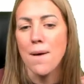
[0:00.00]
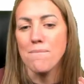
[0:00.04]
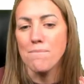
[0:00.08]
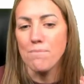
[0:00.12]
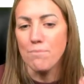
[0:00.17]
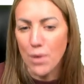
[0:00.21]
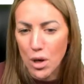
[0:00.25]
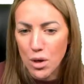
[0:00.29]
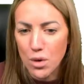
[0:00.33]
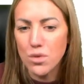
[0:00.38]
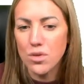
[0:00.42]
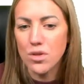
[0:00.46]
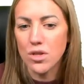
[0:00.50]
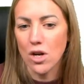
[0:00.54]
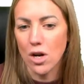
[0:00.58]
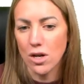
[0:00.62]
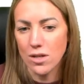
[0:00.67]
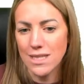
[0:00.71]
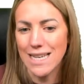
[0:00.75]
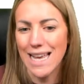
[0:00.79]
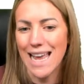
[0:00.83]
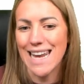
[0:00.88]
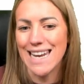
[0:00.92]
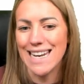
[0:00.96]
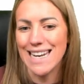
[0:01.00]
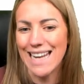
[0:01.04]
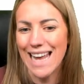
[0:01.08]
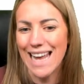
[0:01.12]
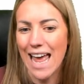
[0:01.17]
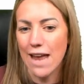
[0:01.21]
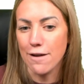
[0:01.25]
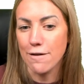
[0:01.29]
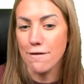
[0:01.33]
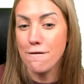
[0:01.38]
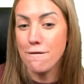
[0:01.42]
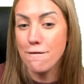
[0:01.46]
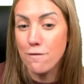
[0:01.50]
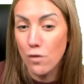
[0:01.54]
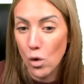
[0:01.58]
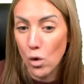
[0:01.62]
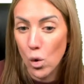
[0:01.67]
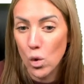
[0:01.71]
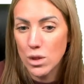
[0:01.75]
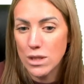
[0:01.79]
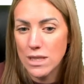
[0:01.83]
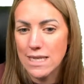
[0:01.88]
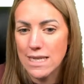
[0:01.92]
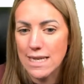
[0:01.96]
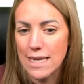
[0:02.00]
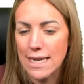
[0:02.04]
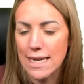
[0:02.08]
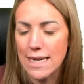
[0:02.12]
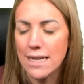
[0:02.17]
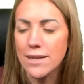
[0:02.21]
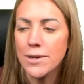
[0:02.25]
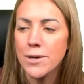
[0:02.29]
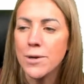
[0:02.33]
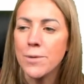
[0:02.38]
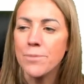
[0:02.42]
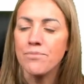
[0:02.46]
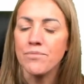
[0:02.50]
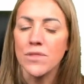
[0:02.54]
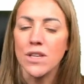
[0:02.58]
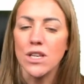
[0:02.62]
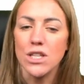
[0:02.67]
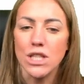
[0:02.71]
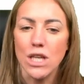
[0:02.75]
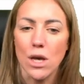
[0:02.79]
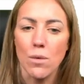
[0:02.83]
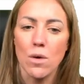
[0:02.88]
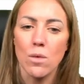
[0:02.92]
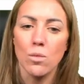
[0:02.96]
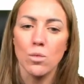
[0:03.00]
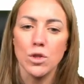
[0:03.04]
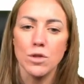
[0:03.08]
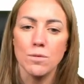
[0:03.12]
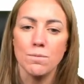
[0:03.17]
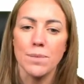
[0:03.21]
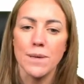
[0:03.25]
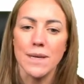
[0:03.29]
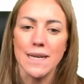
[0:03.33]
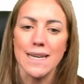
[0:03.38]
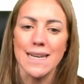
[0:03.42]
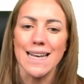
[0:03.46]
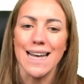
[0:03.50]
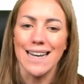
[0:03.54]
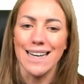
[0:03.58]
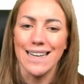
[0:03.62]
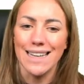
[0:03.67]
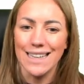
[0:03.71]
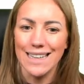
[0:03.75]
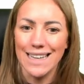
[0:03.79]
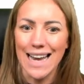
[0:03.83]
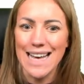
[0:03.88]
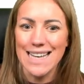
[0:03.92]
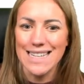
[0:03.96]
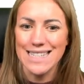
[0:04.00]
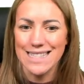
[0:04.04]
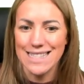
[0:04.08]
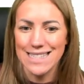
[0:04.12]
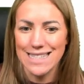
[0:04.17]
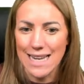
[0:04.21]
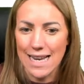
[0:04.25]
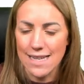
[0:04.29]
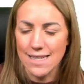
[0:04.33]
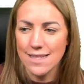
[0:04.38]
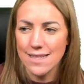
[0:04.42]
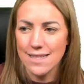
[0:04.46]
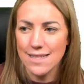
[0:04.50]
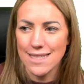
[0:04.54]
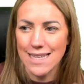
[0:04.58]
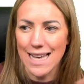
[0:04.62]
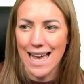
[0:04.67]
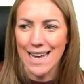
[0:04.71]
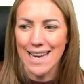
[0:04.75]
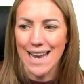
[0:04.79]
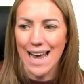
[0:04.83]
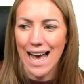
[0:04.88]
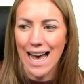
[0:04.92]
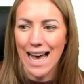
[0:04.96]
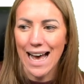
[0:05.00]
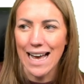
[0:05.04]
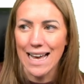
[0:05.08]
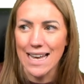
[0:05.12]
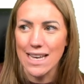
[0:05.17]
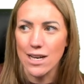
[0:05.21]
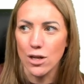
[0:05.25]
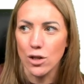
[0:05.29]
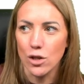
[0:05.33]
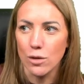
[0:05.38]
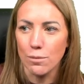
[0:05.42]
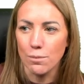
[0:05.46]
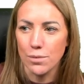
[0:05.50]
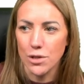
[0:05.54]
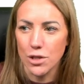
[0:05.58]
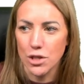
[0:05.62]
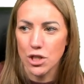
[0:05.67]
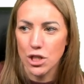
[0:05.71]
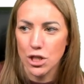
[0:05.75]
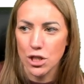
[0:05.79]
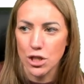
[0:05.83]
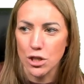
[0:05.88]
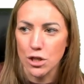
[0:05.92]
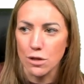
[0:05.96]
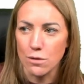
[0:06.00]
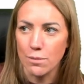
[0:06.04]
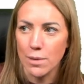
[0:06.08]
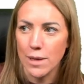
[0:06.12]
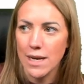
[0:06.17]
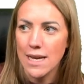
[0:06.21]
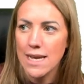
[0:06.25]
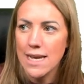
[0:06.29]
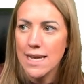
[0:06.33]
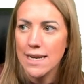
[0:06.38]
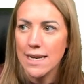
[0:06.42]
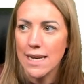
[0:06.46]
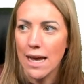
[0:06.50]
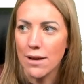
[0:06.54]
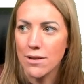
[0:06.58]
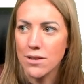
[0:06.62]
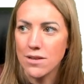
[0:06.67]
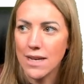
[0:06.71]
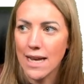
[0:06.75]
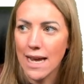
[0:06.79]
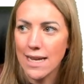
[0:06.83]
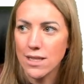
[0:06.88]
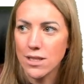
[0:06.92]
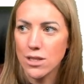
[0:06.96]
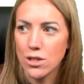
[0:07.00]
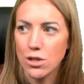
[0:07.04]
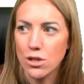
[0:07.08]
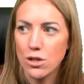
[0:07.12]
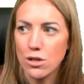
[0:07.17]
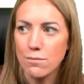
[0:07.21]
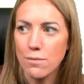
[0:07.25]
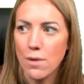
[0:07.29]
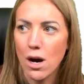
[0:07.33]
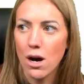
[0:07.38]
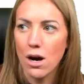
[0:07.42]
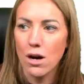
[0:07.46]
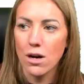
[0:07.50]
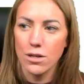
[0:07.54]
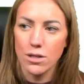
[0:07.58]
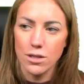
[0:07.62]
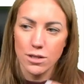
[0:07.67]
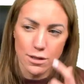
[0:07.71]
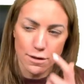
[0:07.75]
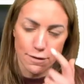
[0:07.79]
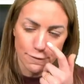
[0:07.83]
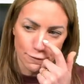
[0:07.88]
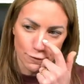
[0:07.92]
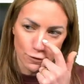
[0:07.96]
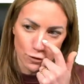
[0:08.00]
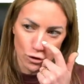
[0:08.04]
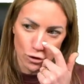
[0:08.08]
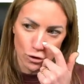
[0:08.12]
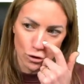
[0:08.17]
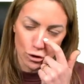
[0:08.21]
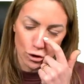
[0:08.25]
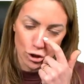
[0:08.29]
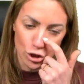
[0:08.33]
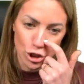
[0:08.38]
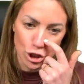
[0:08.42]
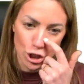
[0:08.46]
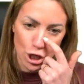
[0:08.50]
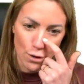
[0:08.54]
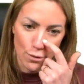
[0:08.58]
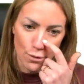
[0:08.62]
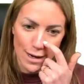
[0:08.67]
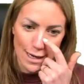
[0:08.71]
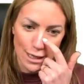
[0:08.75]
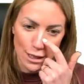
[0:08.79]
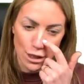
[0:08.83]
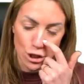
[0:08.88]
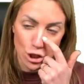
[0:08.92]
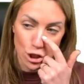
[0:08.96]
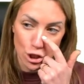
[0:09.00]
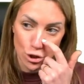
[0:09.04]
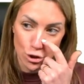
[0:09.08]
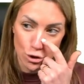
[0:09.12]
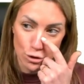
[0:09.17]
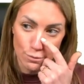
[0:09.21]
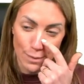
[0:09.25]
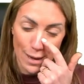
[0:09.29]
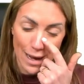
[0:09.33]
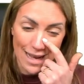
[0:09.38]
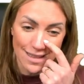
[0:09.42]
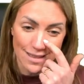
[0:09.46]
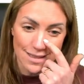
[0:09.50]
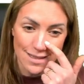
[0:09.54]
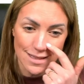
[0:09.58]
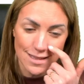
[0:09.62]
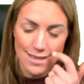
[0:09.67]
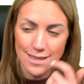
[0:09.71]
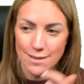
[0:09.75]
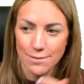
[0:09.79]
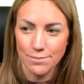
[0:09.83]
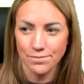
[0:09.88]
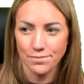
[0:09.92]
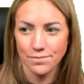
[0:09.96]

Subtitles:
both containing N14, so it would be less dense and higher up the tube. Now you get two marks for showing two bands,